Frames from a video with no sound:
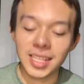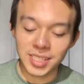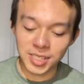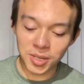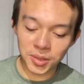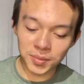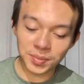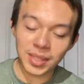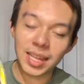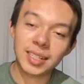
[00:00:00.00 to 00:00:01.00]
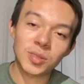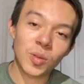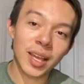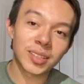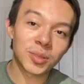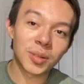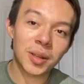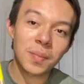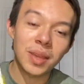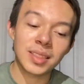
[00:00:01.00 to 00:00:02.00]
So that is why I don't
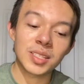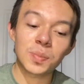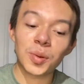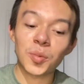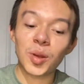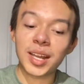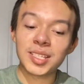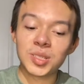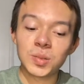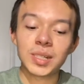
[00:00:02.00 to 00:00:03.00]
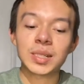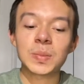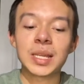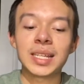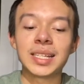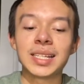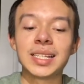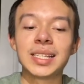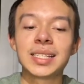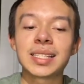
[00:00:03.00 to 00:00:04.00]
recommend this, but what I do
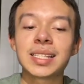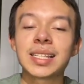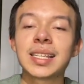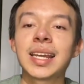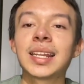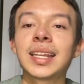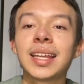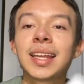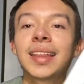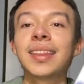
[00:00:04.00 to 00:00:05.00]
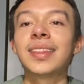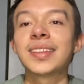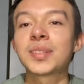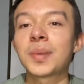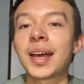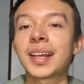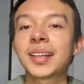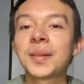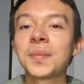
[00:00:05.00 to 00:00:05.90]
recommend is getting this pack.